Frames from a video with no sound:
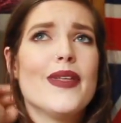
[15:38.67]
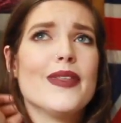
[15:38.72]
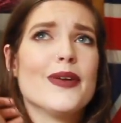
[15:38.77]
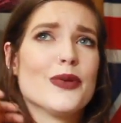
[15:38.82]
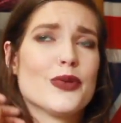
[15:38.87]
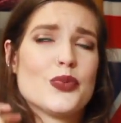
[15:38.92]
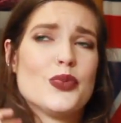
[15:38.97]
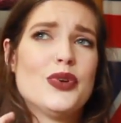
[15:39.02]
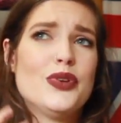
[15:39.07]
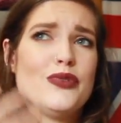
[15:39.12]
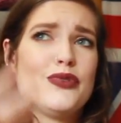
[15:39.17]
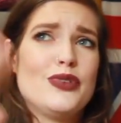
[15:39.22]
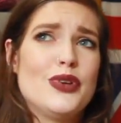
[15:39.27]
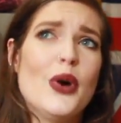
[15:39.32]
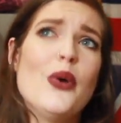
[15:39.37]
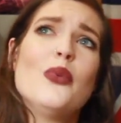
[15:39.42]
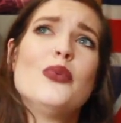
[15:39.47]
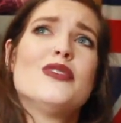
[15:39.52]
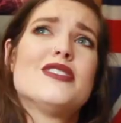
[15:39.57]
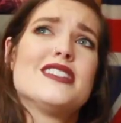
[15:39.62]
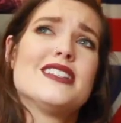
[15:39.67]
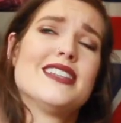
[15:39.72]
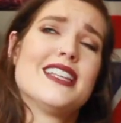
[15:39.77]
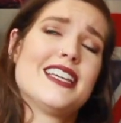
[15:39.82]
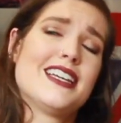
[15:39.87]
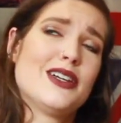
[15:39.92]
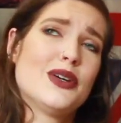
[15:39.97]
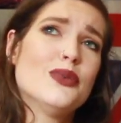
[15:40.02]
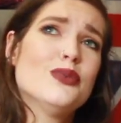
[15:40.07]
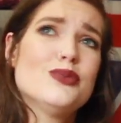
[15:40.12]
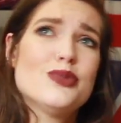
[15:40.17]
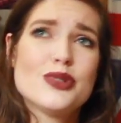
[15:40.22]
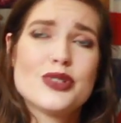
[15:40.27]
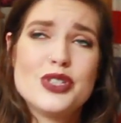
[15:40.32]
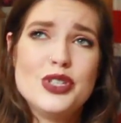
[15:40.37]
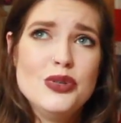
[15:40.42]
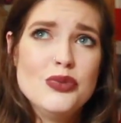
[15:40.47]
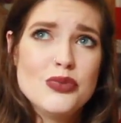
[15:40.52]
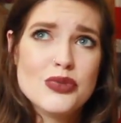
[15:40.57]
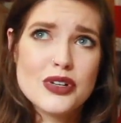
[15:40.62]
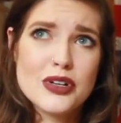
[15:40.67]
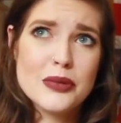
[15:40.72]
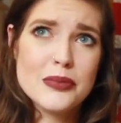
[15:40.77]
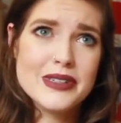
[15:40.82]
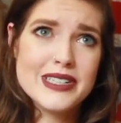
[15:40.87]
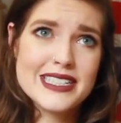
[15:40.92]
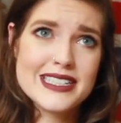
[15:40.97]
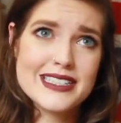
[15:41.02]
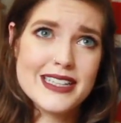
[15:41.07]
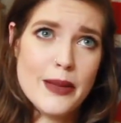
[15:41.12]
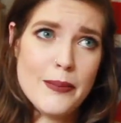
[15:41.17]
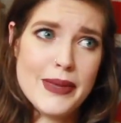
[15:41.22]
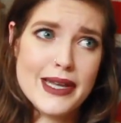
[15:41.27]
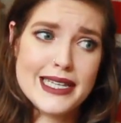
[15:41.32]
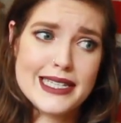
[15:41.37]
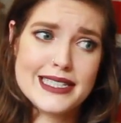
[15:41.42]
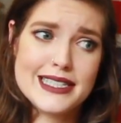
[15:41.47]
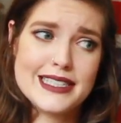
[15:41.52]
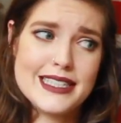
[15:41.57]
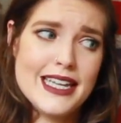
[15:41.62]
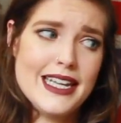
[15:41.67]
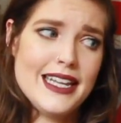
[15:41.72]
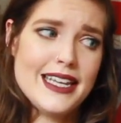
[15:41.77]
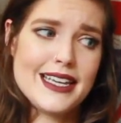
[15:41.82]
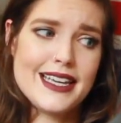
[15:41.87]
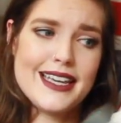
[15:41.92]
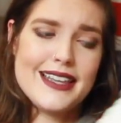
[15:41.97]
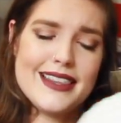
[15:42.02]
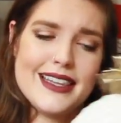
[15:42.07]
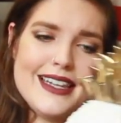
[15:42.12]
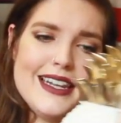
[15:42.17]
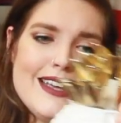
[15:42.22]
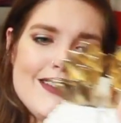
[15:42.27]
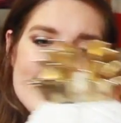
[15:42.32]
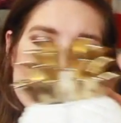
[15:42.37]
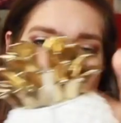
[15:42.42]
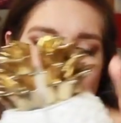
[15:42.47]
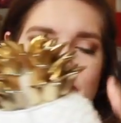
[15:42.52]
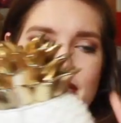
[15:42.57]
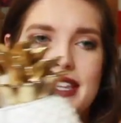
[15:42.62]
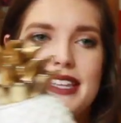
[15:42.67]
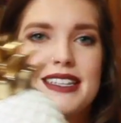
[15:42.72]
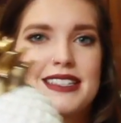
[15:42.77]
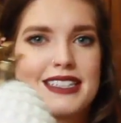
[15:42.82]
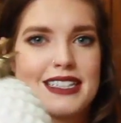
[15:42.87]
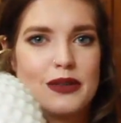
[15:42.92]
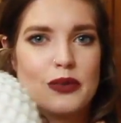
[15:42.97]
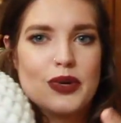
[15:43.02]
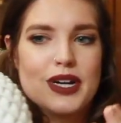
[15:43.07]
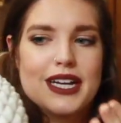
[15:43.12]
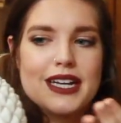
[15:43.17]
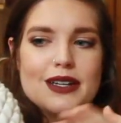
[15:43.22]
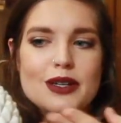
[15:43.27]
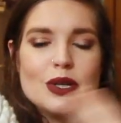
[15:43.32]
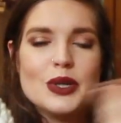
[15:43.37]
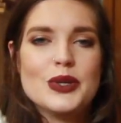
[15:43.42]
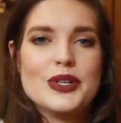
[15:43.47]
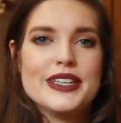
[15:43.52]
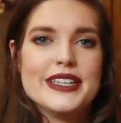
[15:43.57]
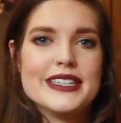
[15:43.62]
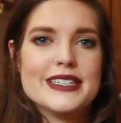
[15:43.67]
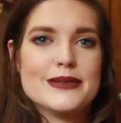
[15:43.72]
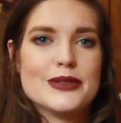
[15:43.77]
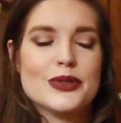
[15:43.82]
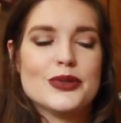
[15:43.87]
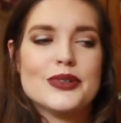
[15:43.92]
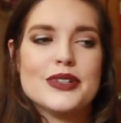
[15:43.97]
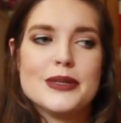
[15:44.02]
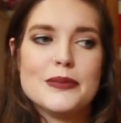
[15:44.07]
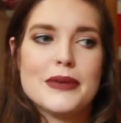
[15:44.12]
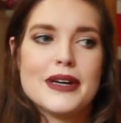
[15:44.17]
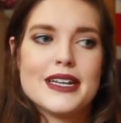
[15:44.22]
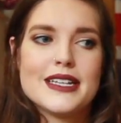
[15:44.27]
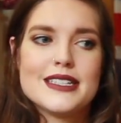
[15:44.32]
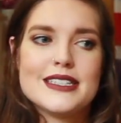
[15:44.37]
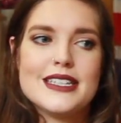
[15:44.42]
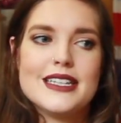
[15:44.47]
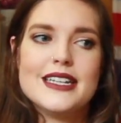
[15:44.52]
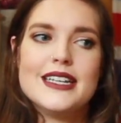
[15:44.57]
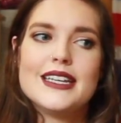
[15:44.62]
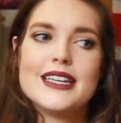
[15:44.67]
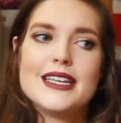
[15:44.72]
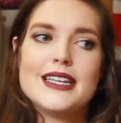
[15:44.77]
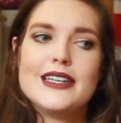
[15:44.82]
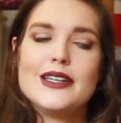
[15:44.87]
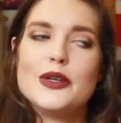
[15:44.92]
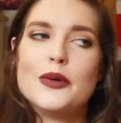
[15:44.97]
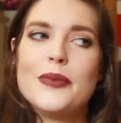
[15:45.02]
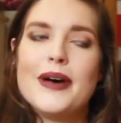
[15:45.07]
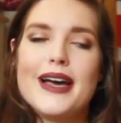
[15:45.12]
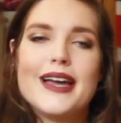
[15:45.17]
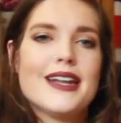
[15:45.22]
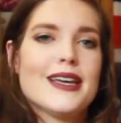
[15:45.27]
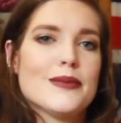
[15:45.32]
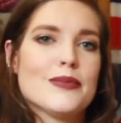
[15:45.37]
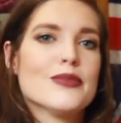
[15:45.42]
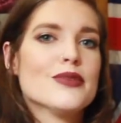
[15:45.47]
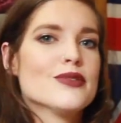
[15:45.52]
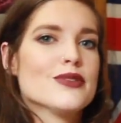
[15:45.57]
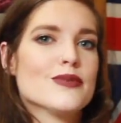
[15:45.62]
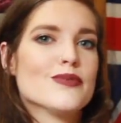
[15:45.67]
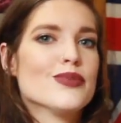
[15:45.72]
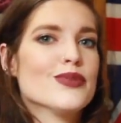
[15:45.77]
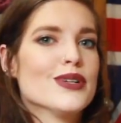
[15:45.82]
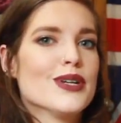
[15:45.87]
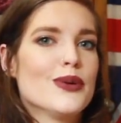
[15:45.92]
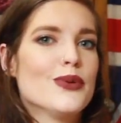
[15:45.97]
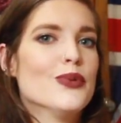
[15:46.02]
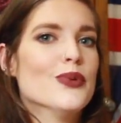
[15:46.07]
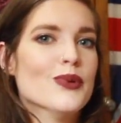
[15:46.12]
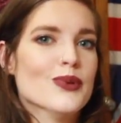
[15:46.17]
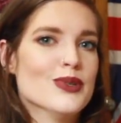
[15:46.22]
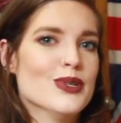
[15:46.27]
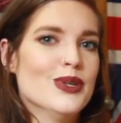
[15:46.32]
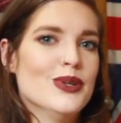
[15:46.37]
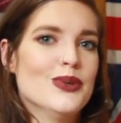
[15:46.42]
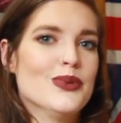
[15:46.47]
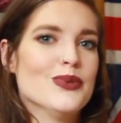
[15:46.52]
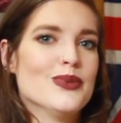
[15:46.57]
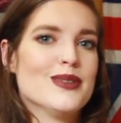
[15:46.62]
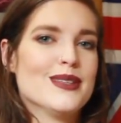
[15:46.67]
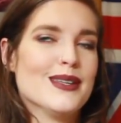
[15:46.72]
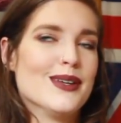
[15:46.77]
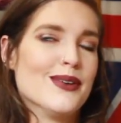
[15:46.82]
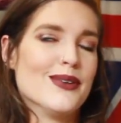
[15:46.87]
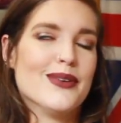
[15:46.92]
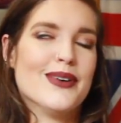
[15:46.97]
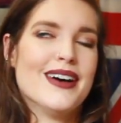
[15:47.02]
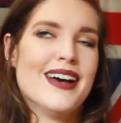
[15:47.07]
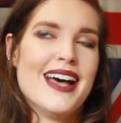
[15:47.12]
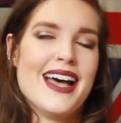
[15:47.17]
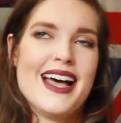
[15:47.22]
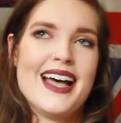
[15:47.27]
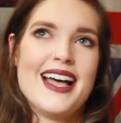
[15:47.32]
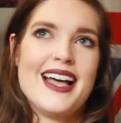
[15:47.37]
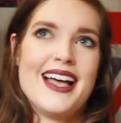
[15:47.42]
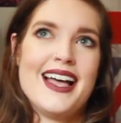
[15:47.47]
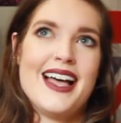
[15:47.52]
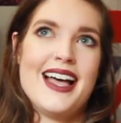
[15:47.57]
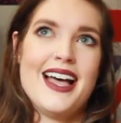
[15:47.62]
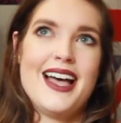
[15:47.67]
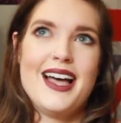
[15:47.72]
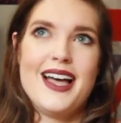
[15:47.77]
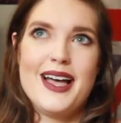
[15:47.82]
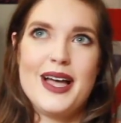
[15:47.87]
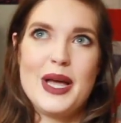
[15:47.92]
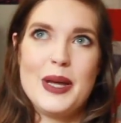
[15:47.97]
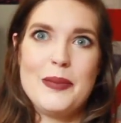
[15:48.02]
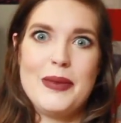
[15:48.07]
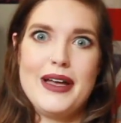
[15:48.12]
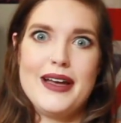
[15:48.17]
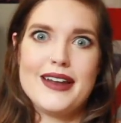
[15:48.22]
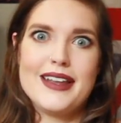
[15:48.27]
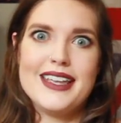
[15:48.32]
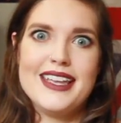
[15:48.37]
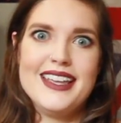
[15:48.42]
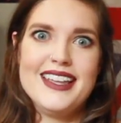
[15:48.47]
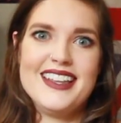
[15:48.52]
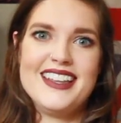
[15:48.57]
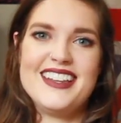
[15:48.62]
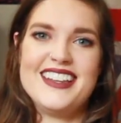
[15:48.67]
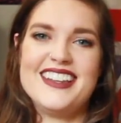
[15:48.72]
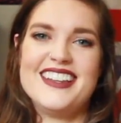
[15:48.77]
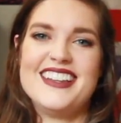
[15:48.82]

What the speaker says: There's one of goats and like goats are cute and all, but it's not my aesthetic. And then I found this and white and gold is totally my aesthetic. And you know, pineapples are pretty cool too. So I bought it.